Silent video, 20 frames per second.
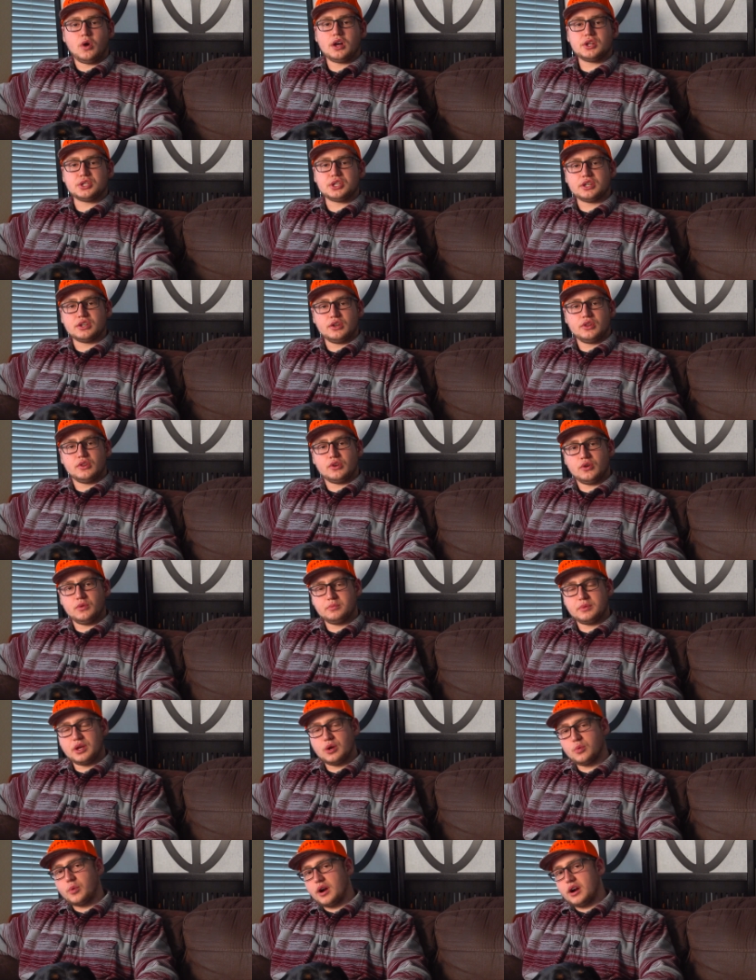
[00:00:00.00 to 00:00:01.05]
watching, although
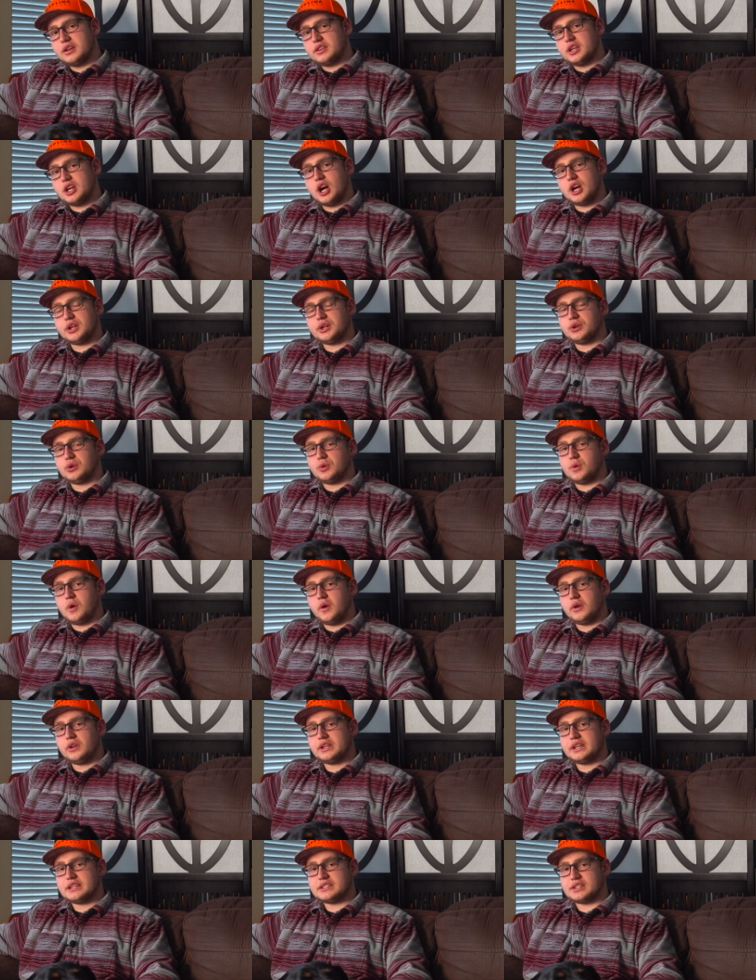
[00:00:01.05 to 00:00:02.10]
be aware the audio
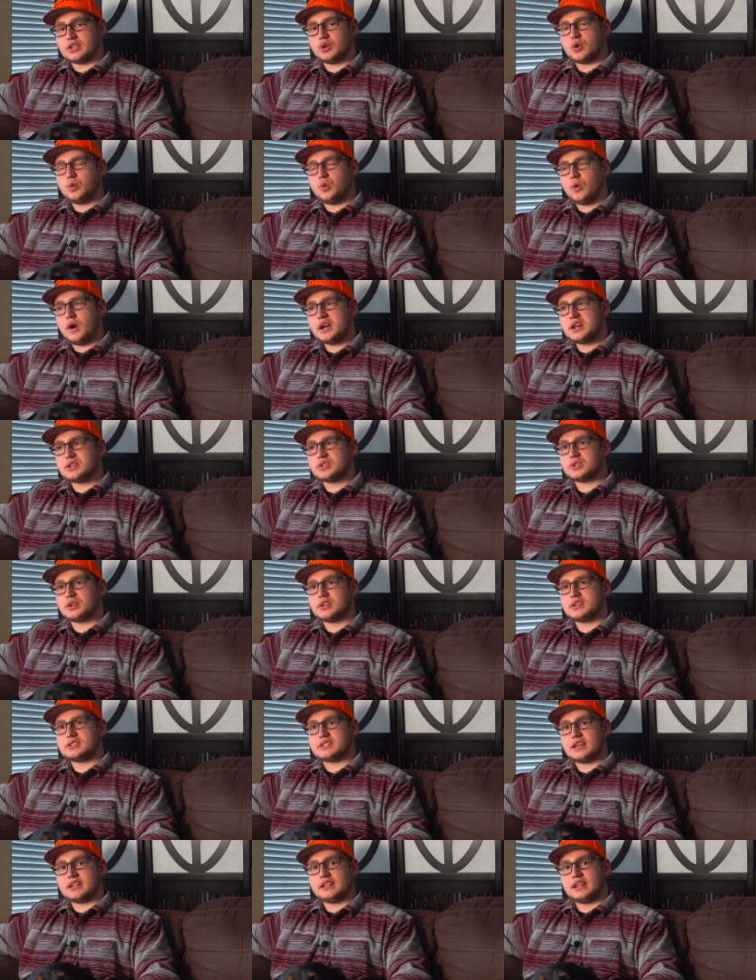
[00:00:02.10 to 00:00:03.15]
quality isn't quite as good
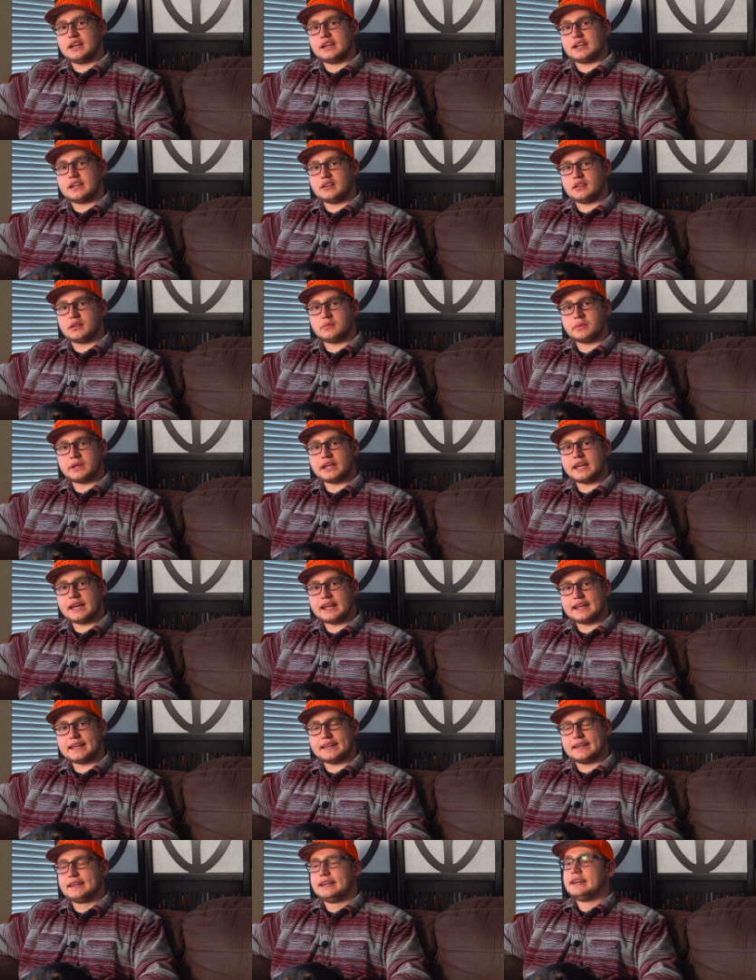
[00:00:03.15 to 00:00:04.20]
as I'd like at the
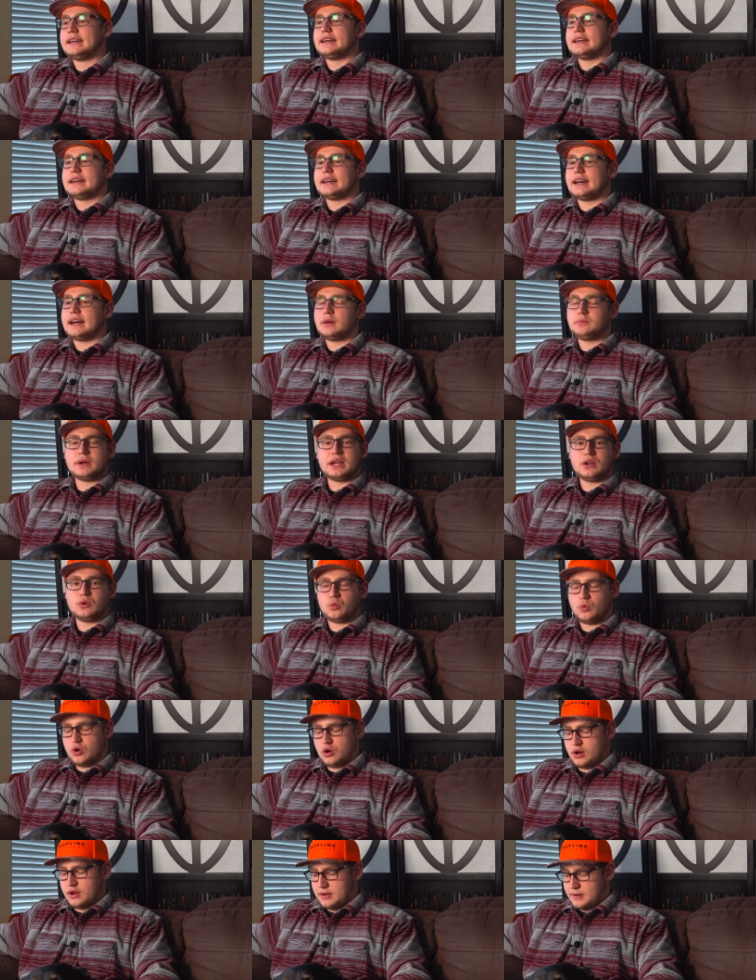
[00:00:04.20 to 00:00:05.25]
beginning. I made it
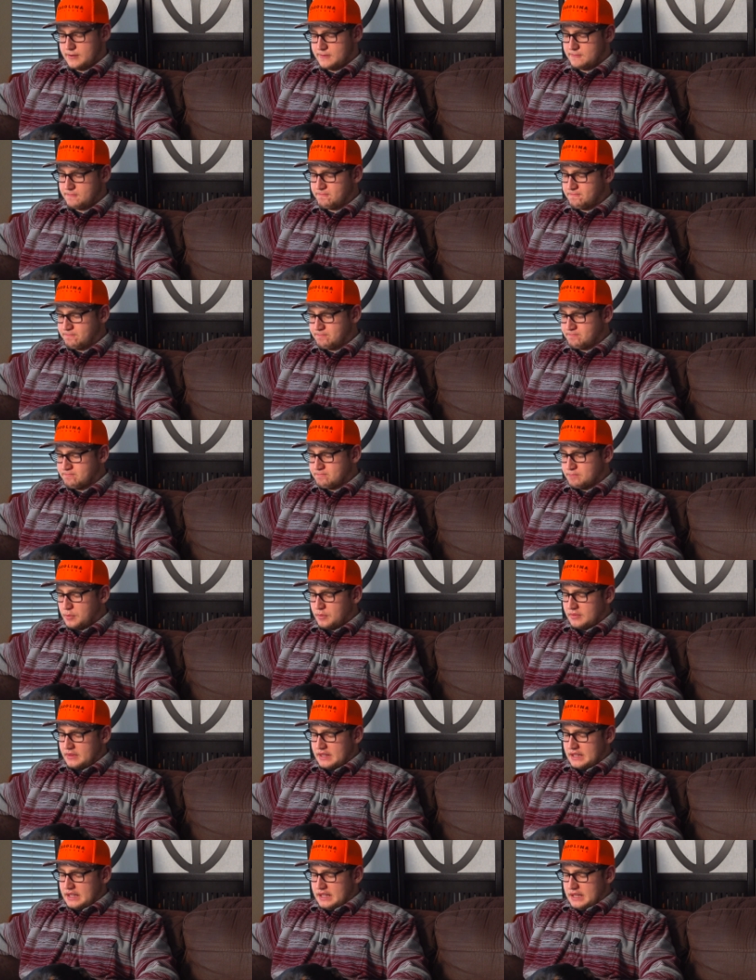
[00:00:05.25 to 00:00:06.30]
work.
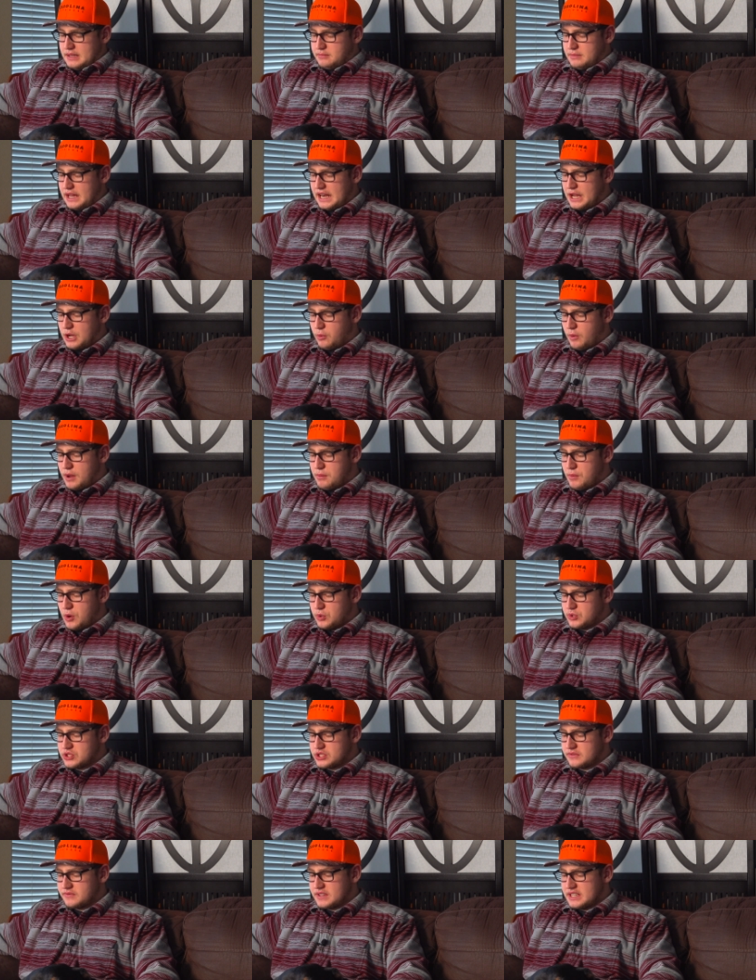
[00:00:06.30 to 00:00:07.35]
But anyway,
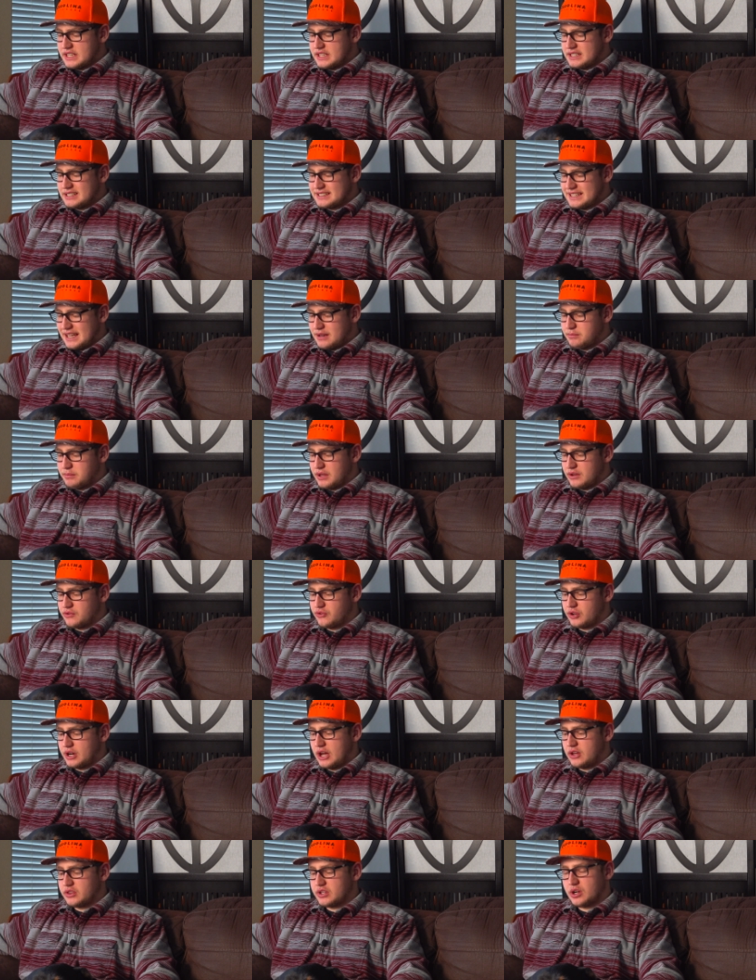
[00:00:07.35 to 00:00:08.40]
most of the dead
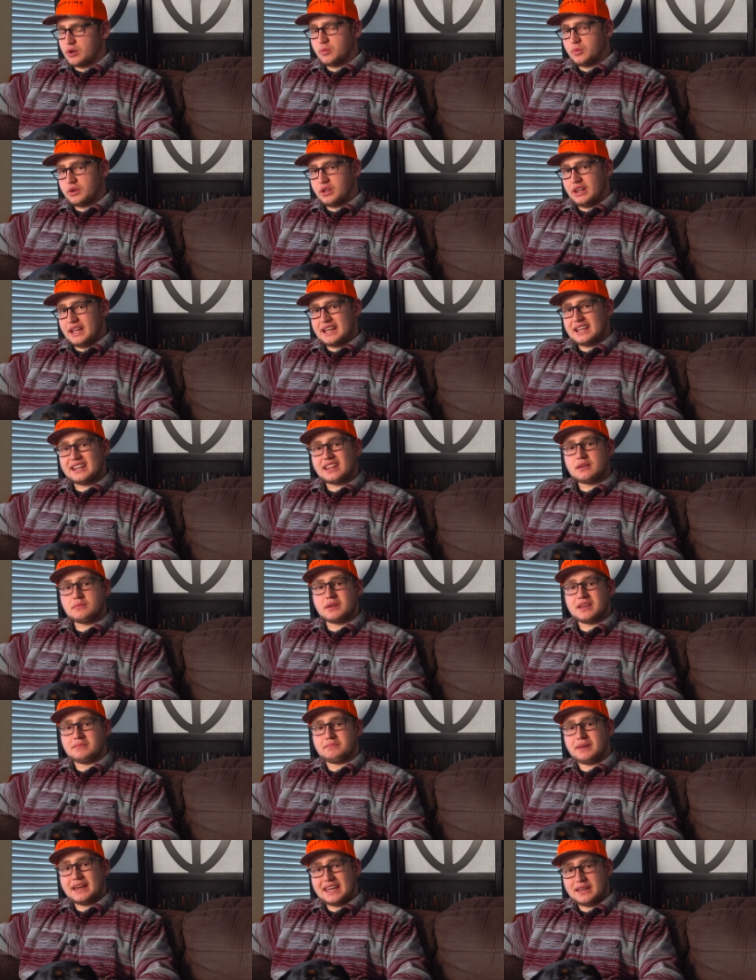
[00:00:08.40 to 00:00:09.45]
Bigfoot out there would likely
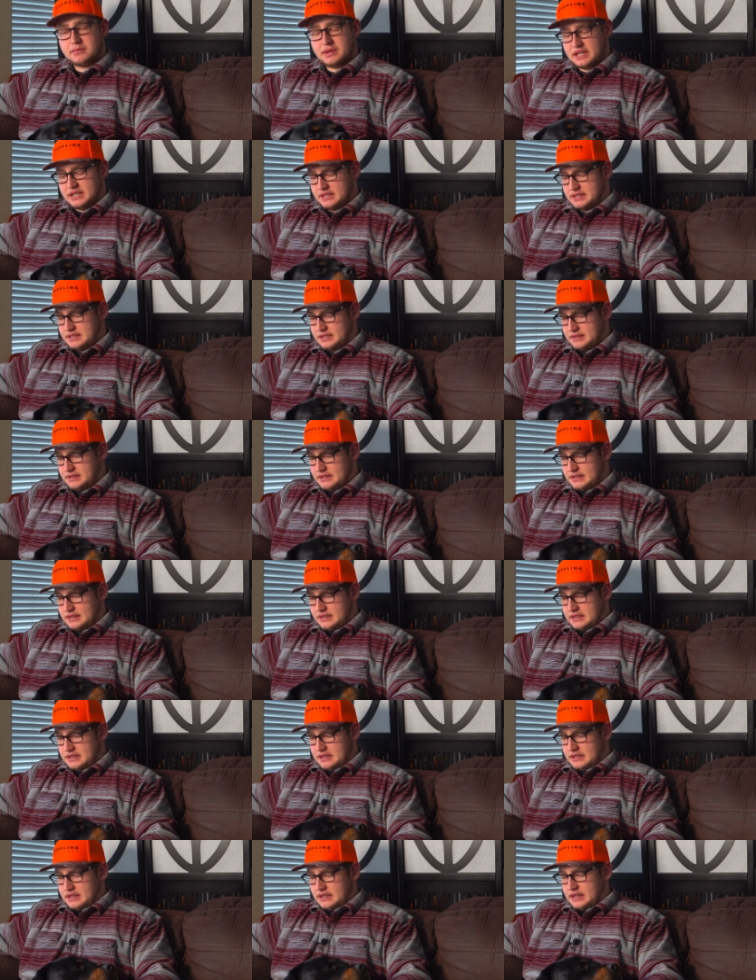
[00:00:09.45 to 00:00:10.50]
be babies.
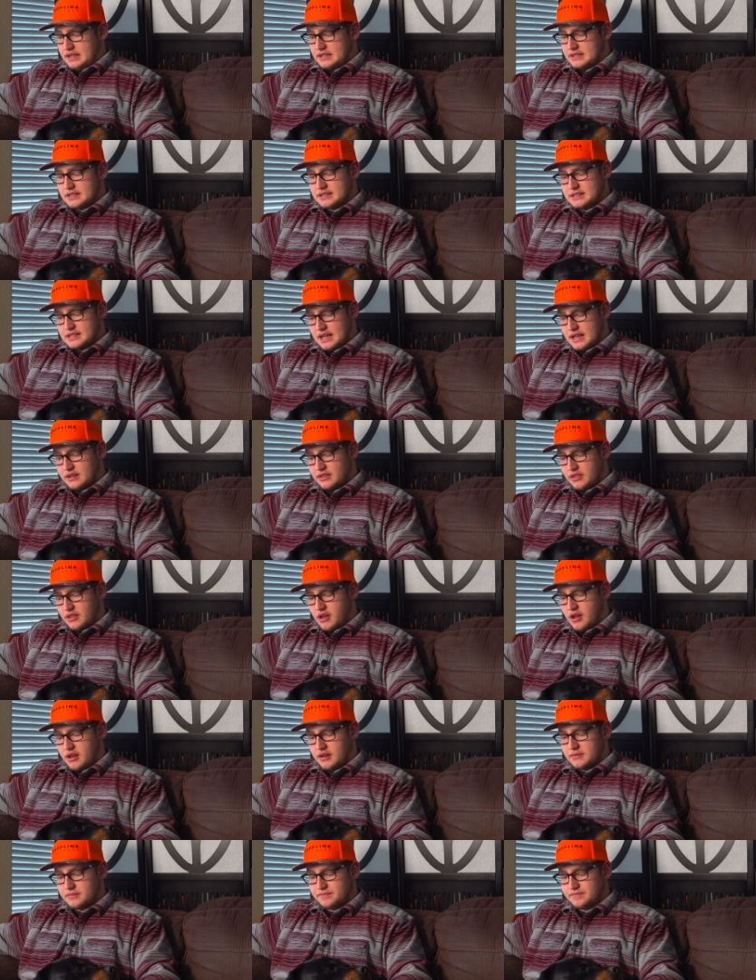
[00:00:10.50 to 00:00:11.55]
It's a sad
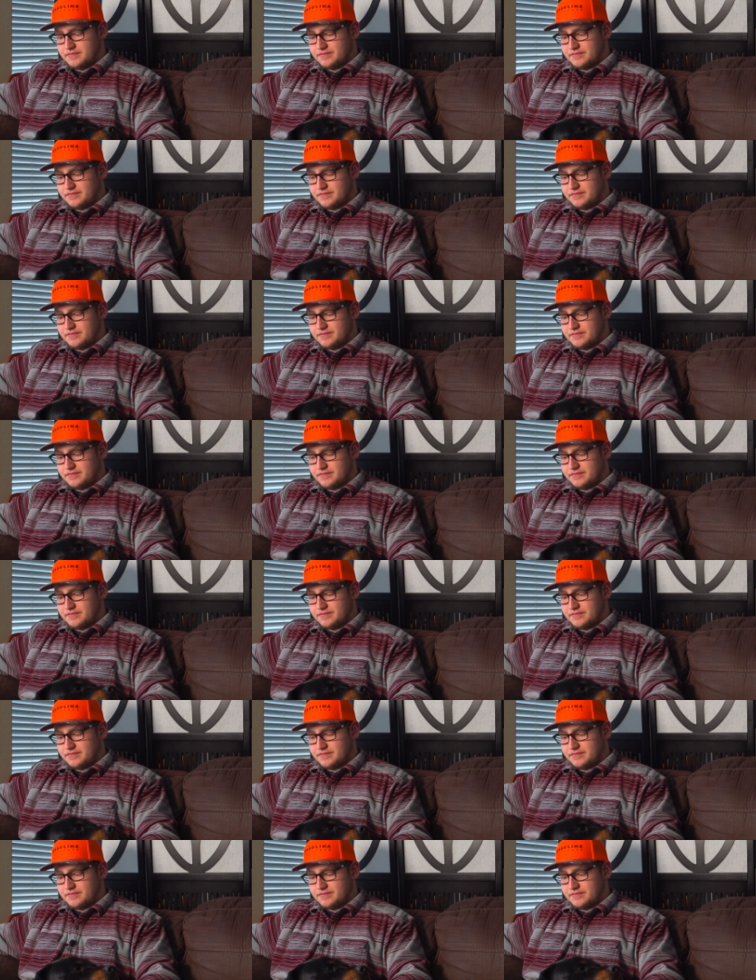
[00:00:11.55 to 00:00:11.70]
thought.